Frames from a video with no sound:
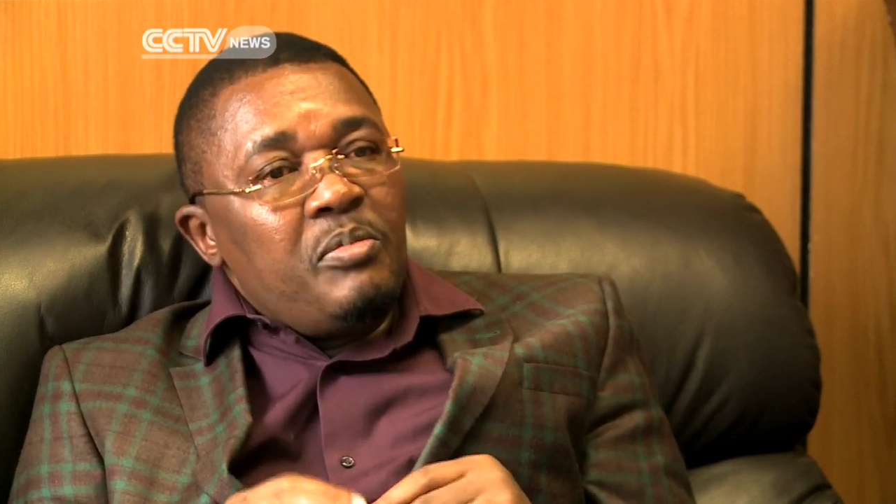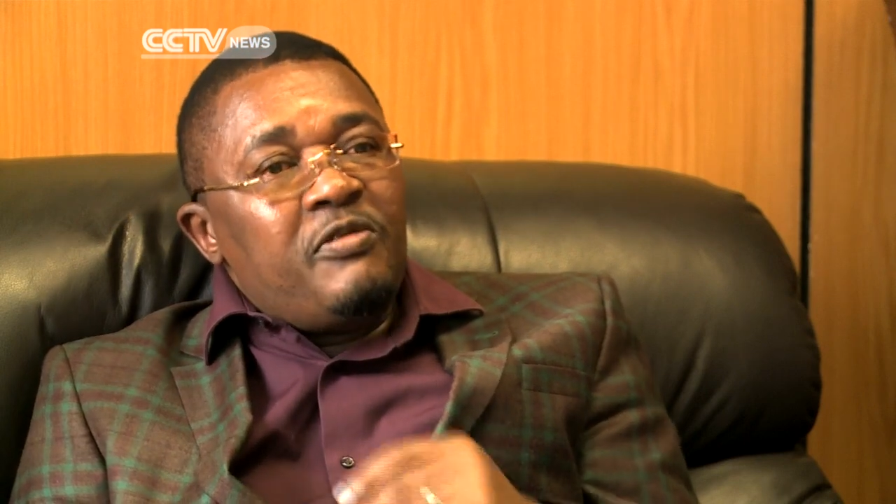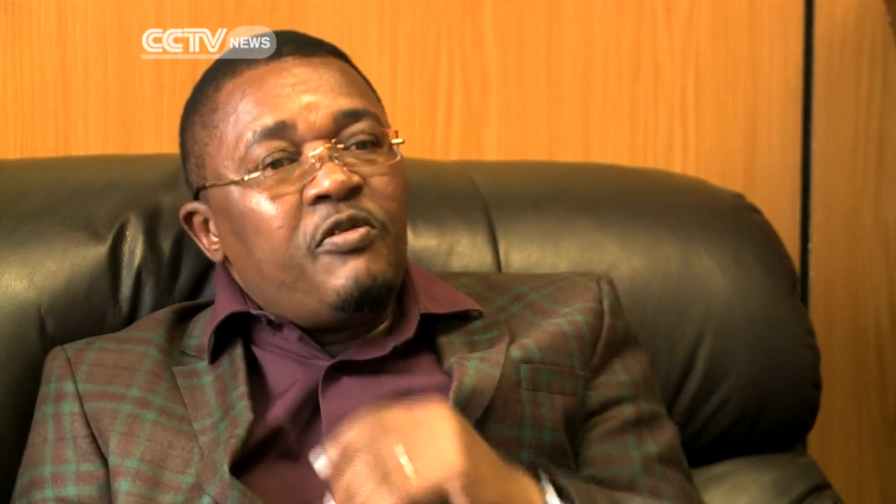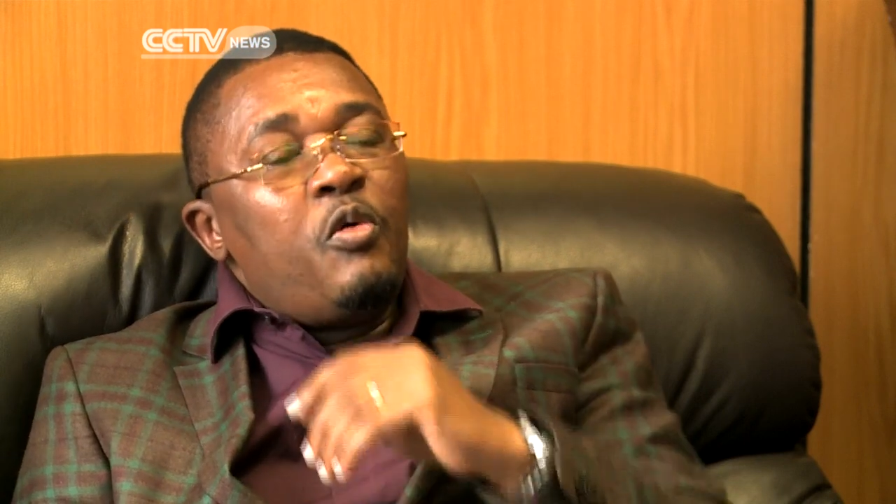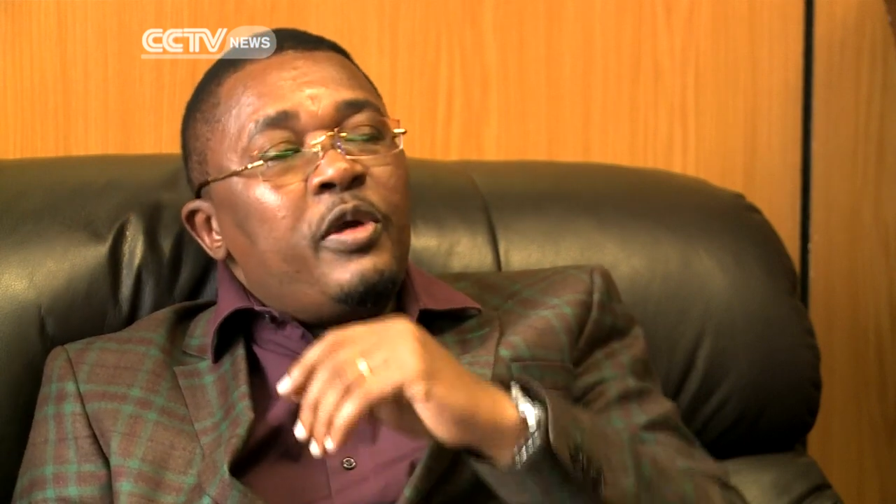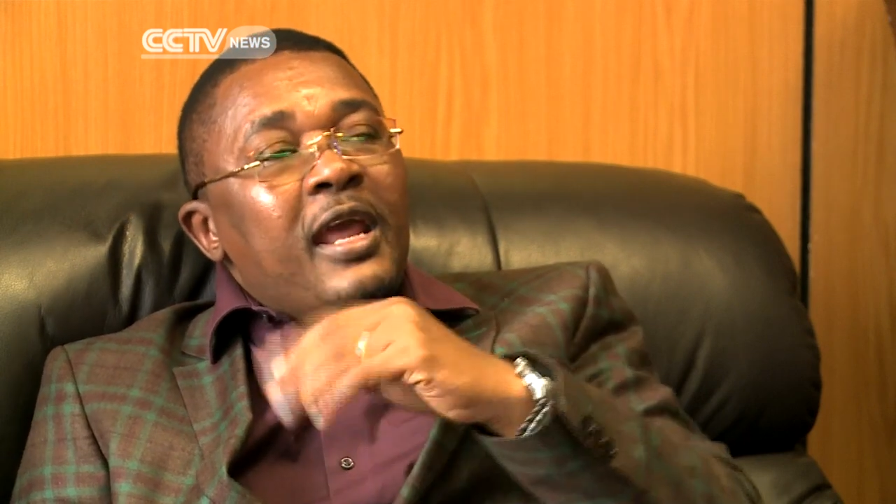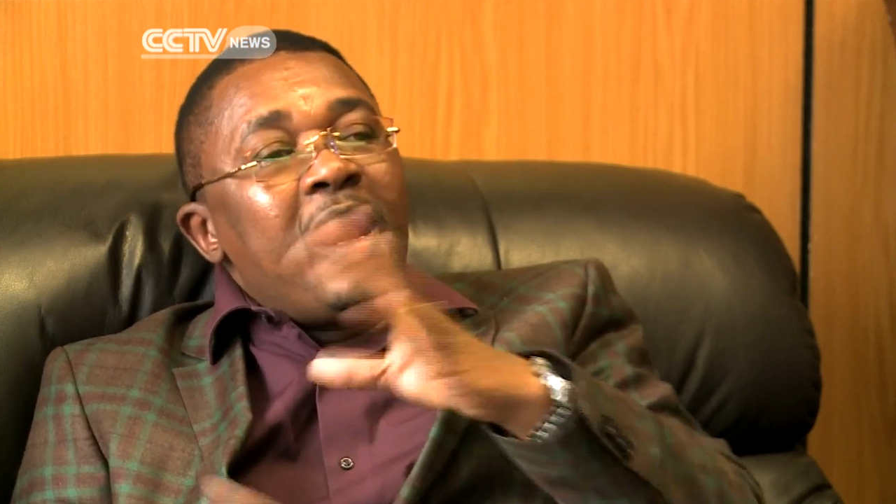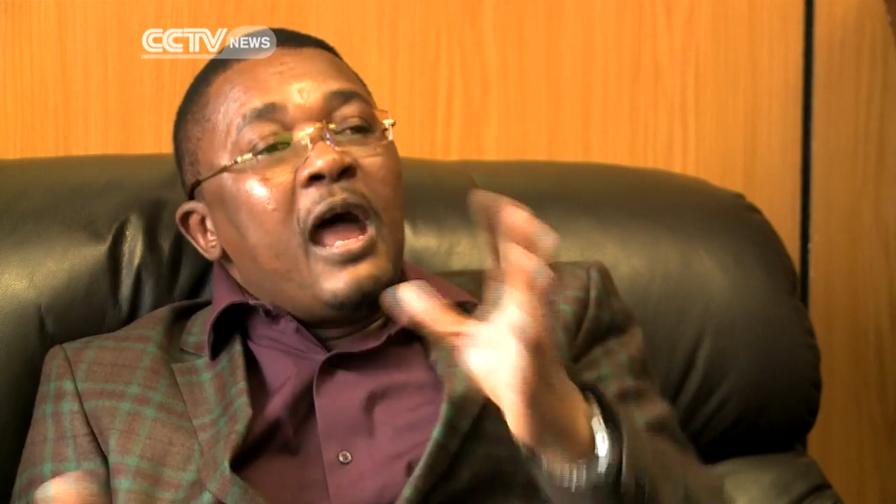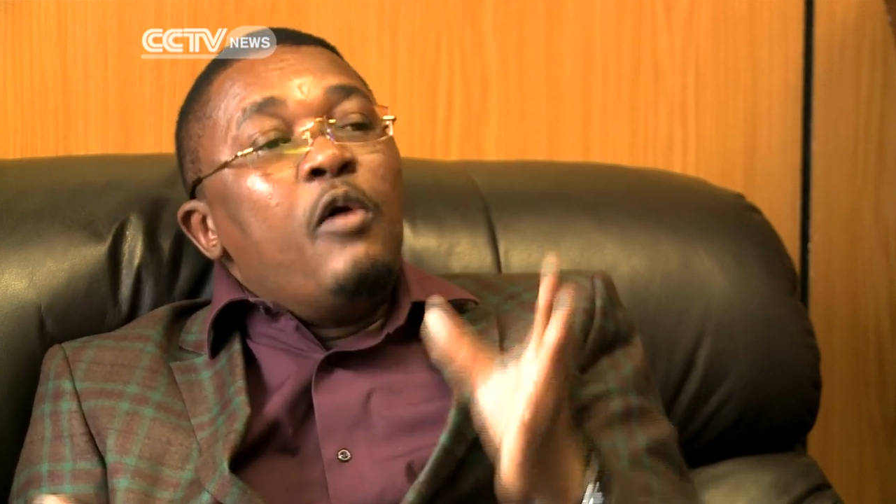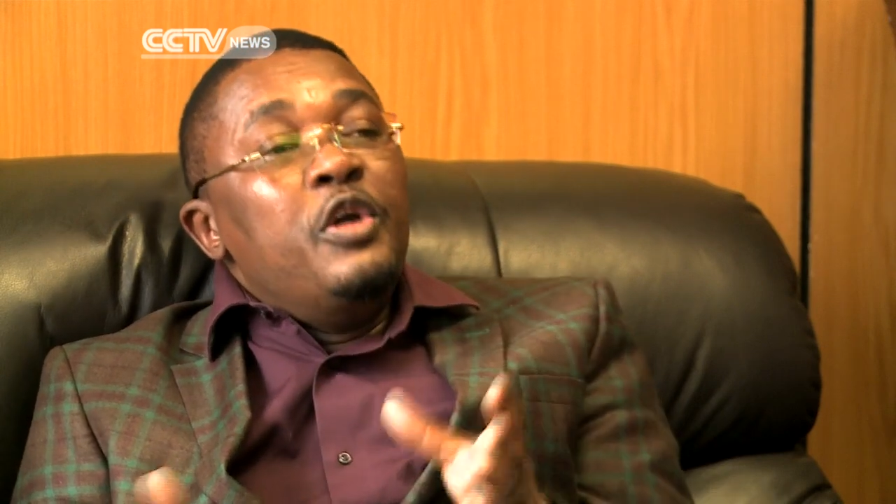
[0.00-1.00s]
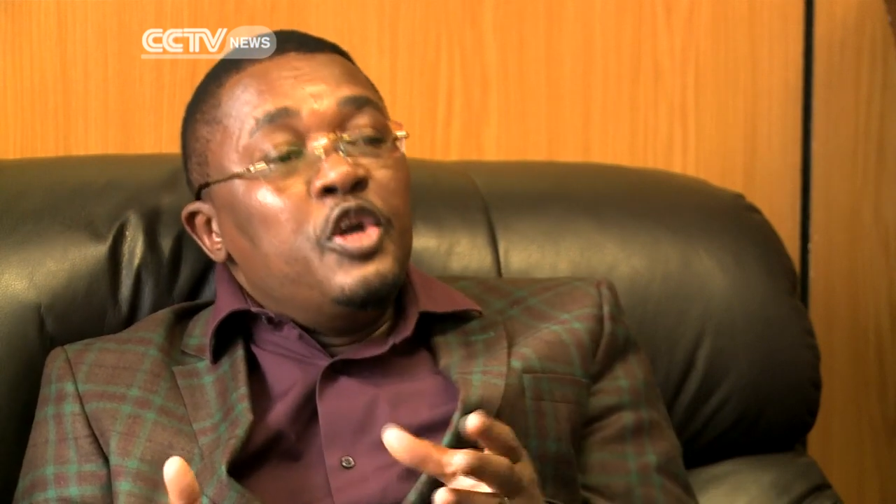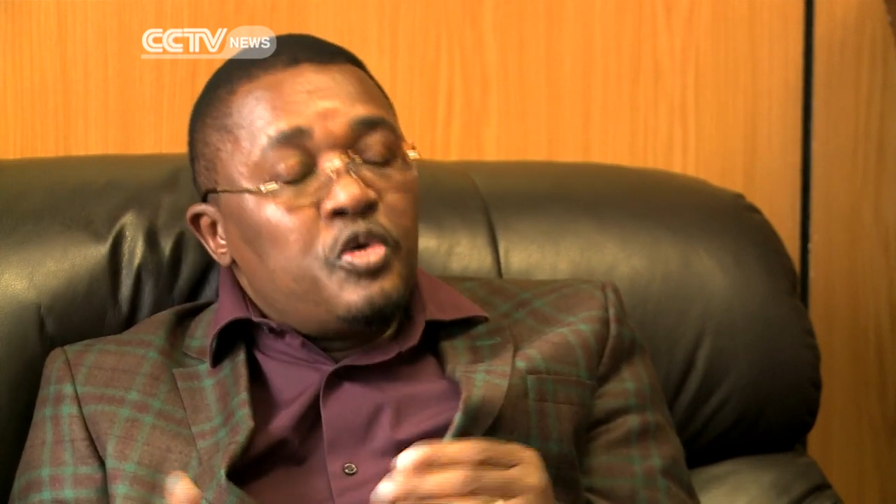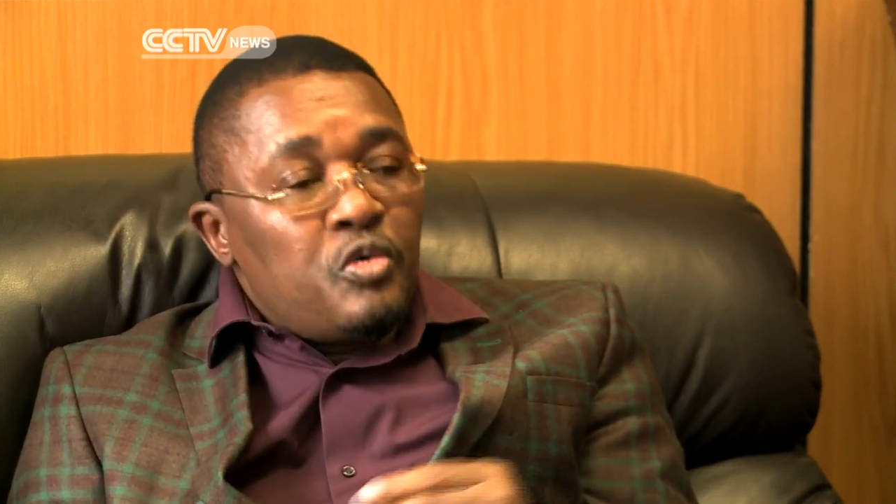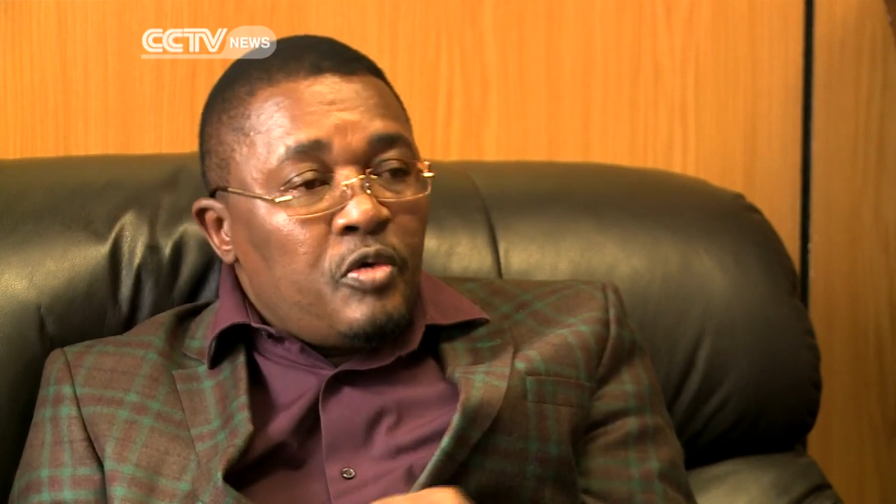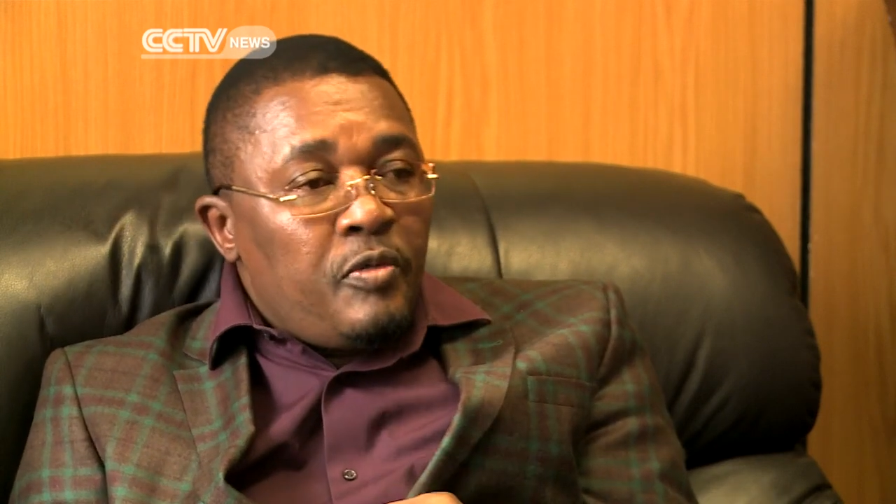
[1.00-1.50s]
before we can now
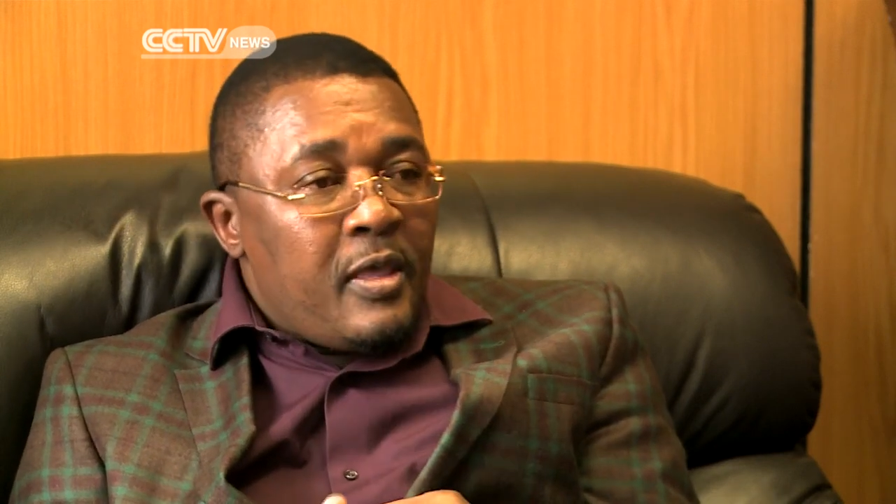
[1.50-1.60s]
issue